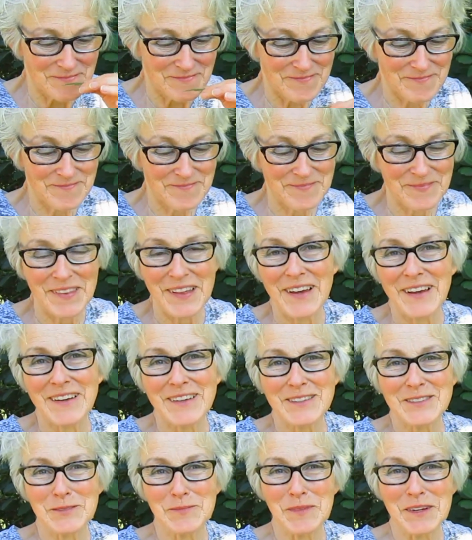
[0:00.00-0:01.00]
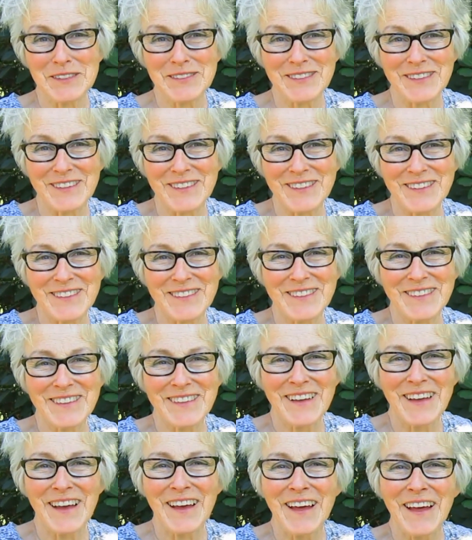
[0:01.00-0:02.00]
Mm, smells good.
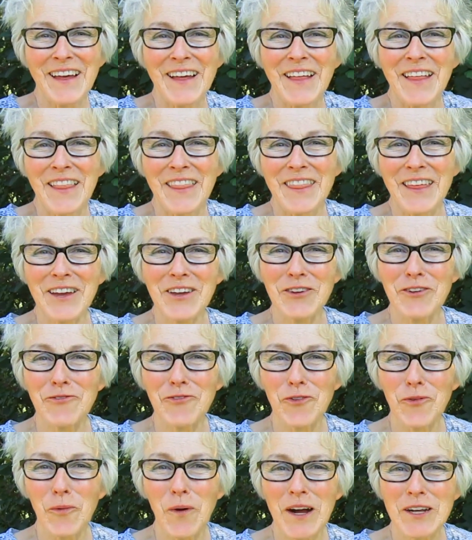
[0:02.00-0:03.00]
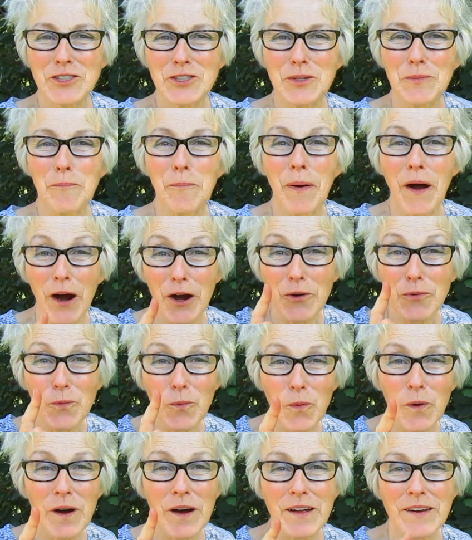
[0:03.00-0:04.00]
Thank you for watching part
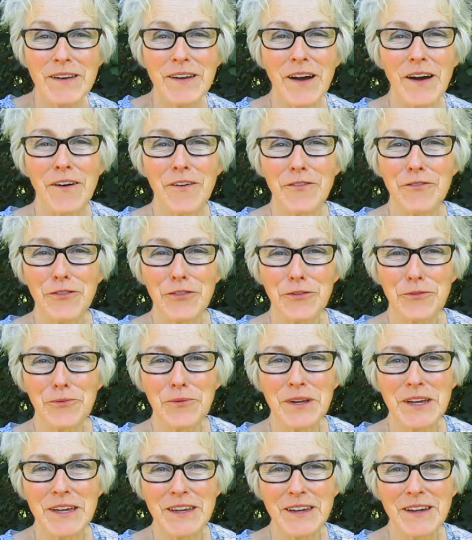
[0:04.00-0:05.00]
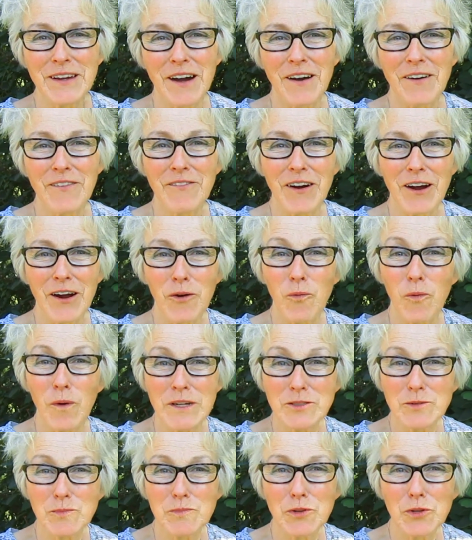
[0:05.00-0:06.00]
one of three of our
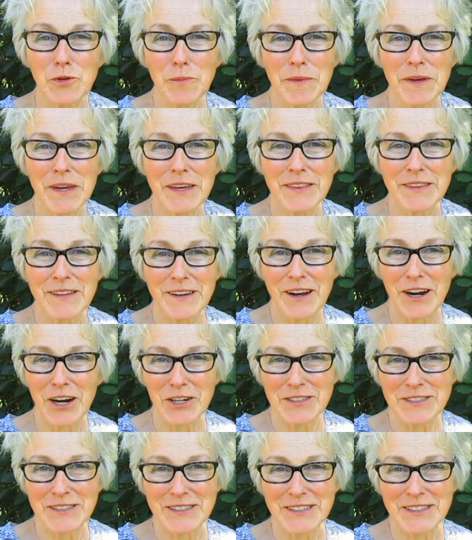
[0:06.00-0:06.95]
What's Blooming in the Garden